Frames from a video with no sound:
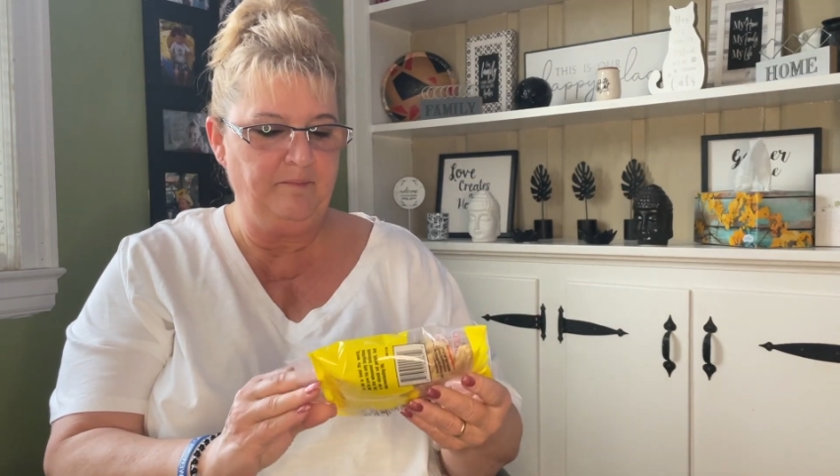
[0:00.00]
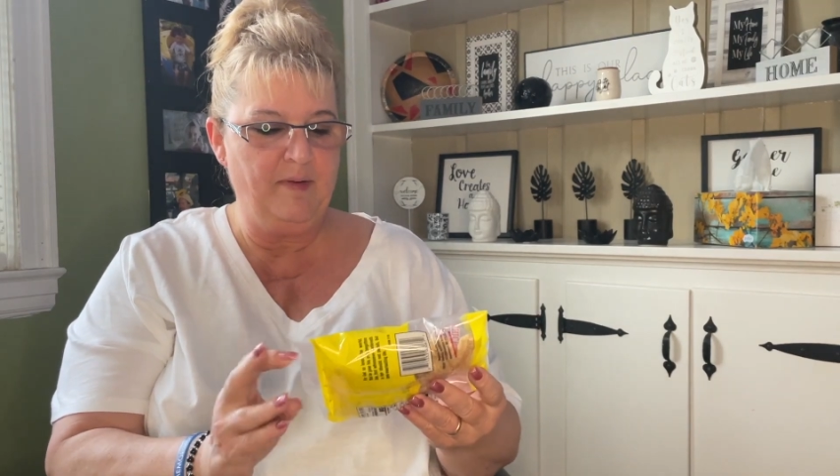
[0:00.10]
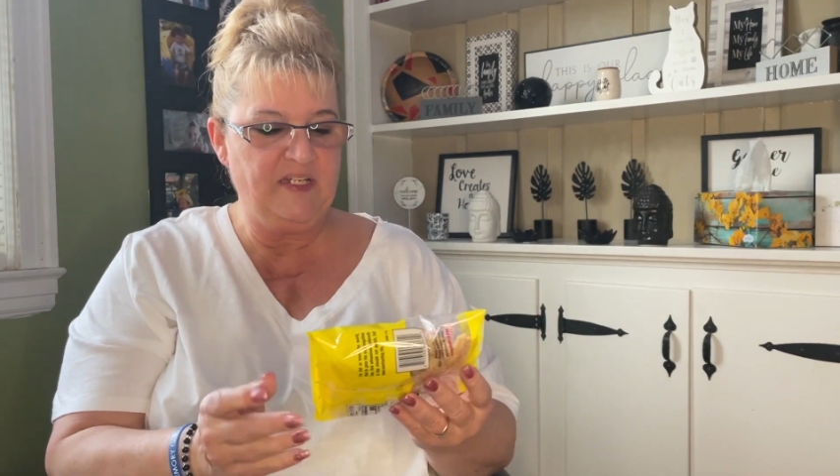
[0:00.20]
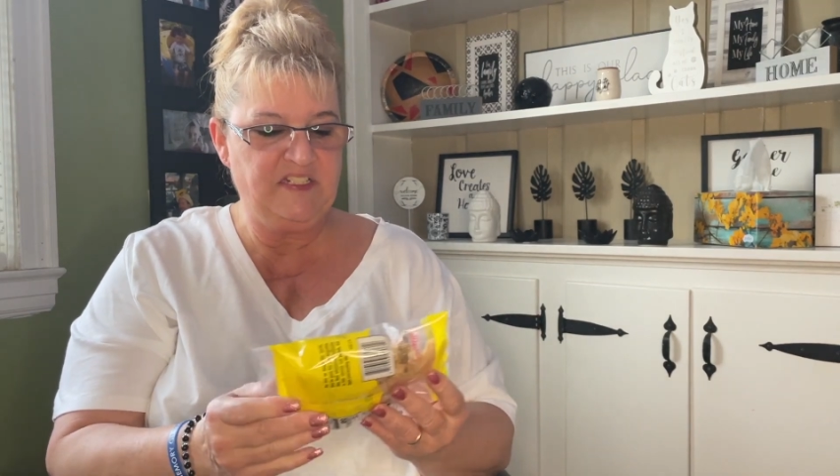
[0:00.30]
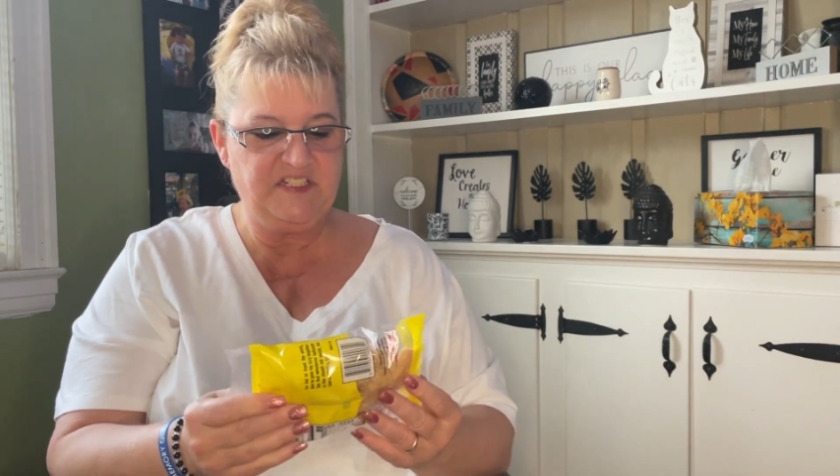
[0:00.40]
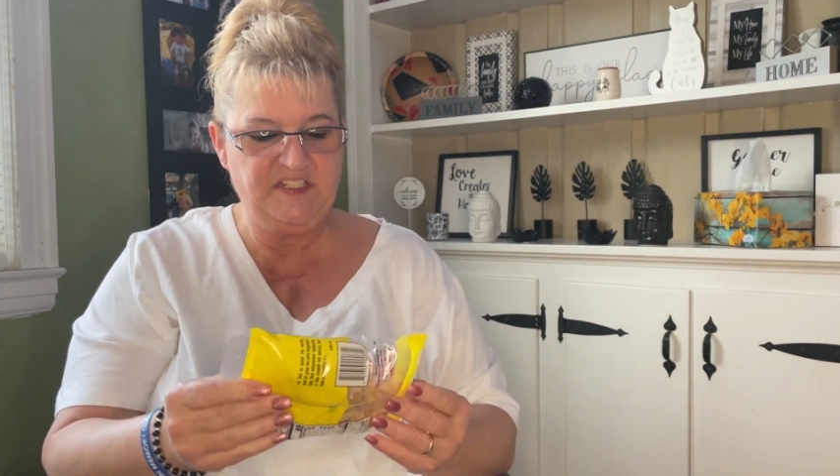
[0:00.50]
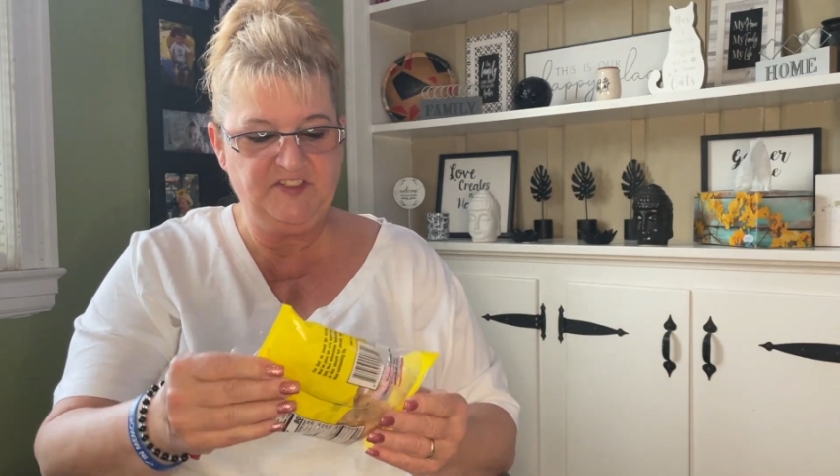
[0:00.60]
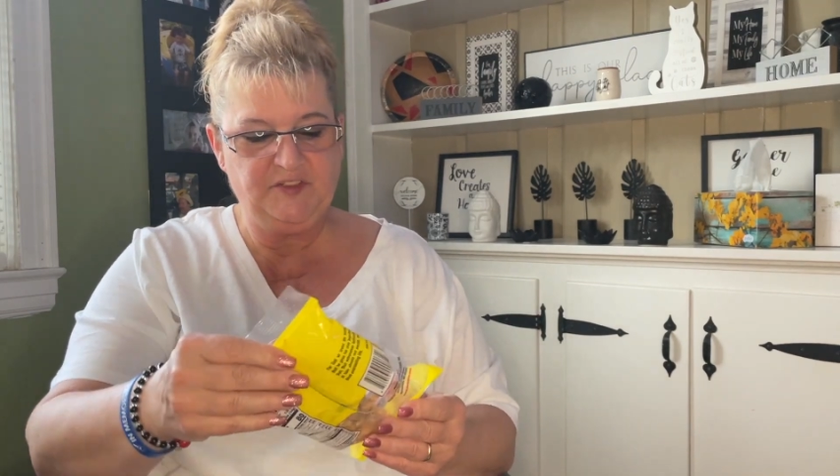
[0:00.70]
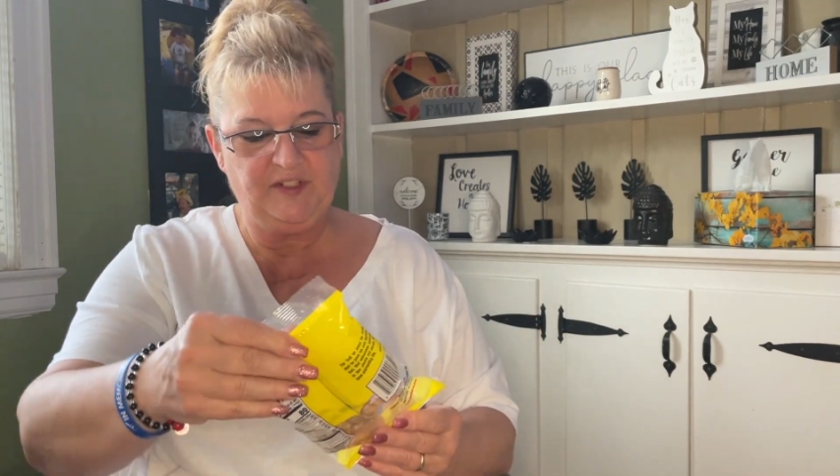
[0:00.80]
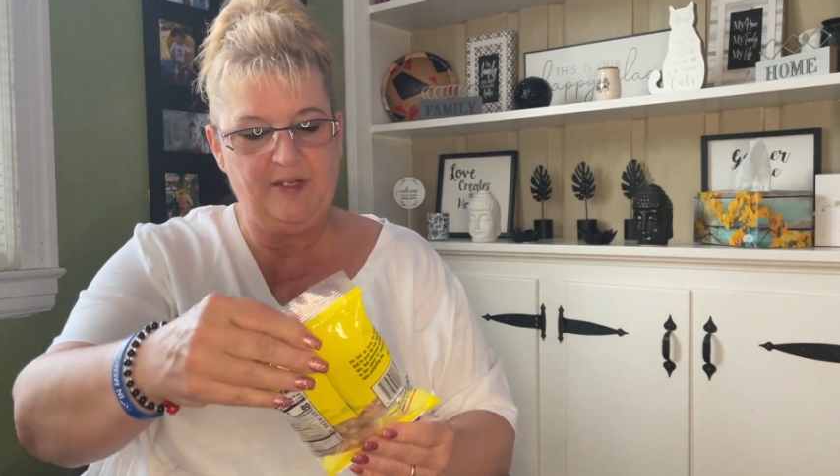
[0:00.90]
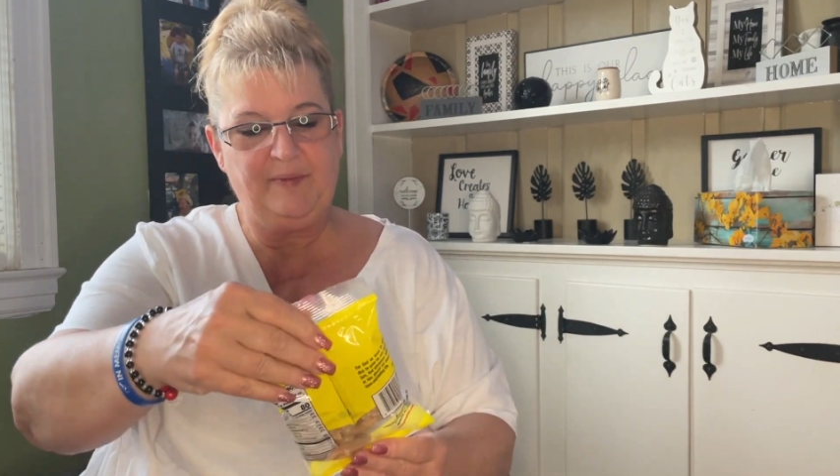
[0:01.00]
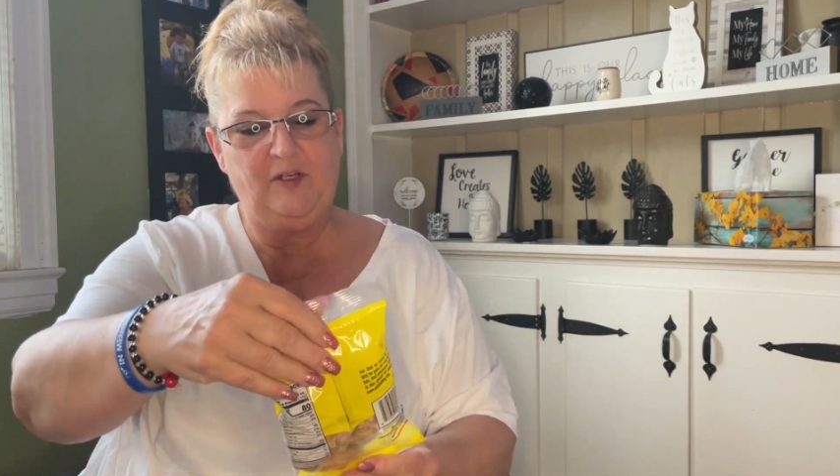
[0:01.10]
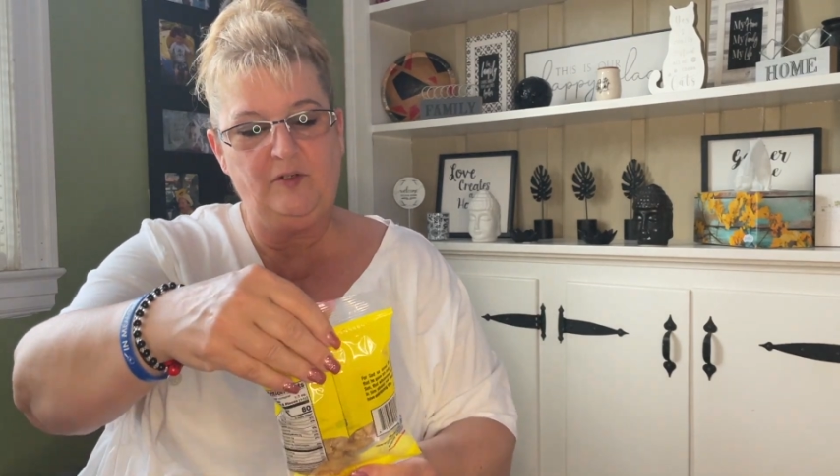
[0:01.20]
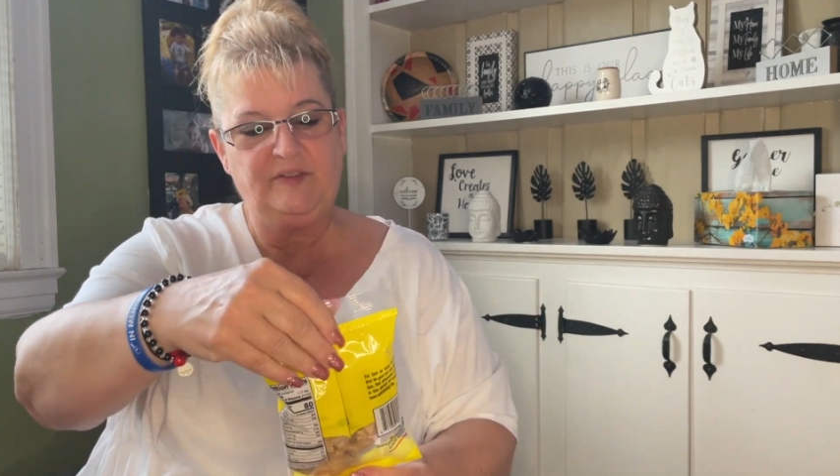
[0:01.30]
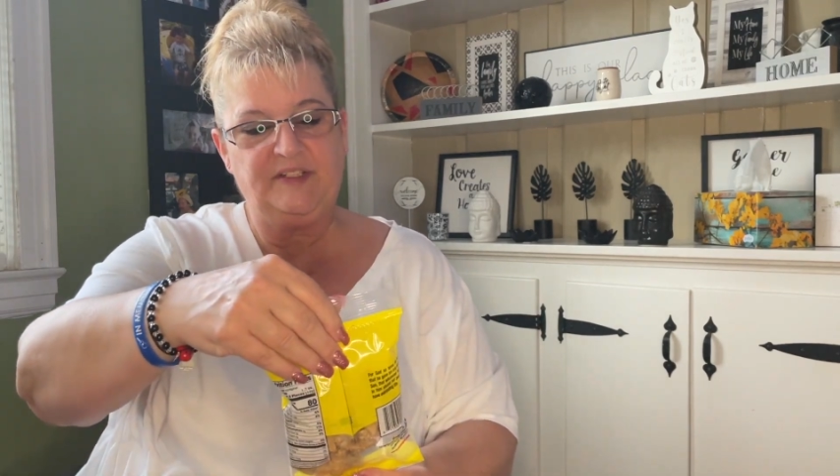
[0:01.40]
My sister got me
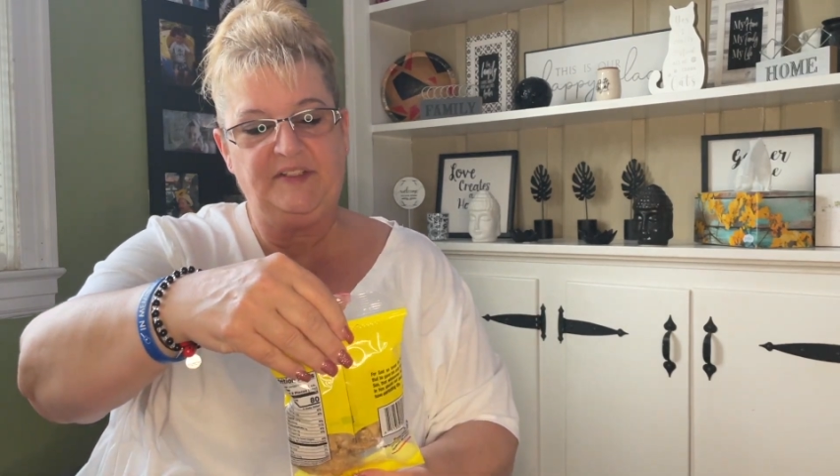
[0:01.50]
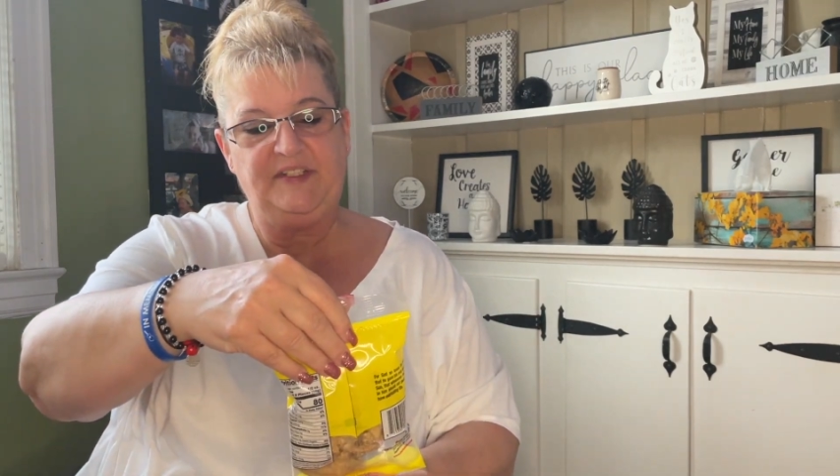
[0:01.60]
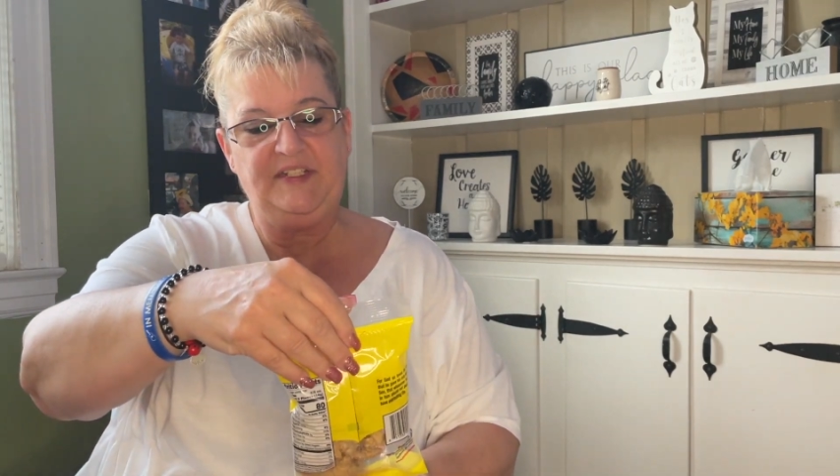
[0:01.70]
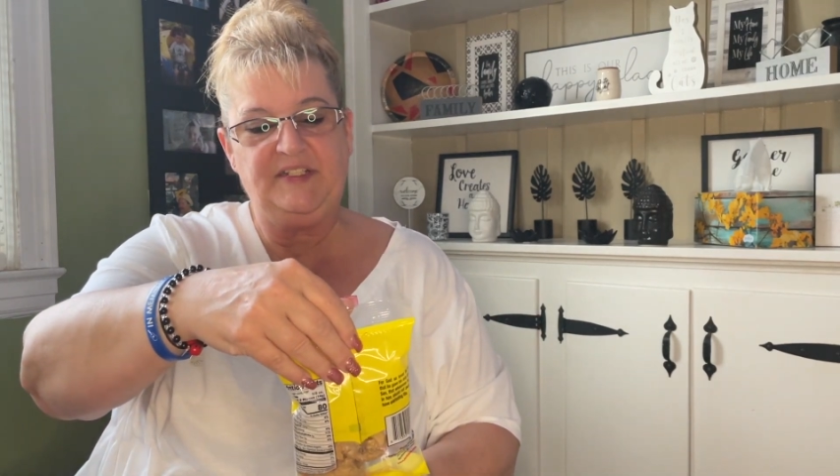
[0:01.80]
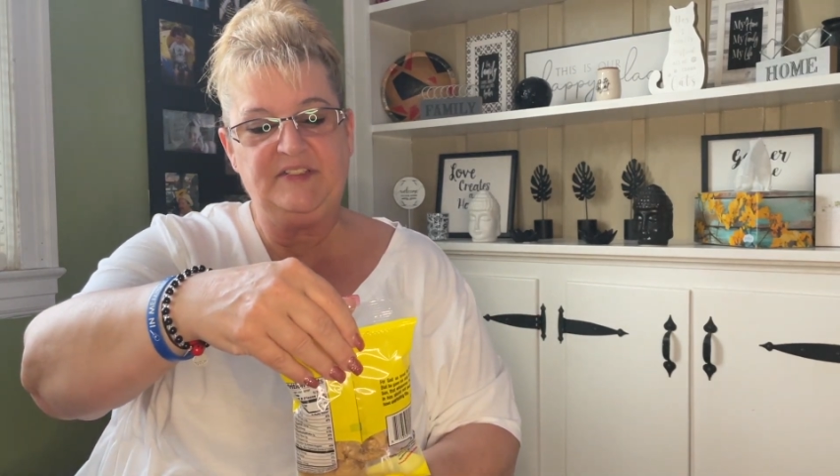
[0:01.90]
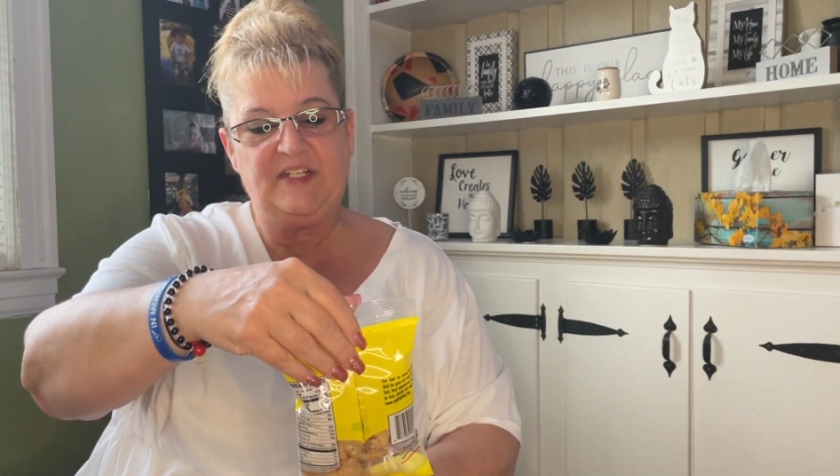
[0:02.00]
hooked on these.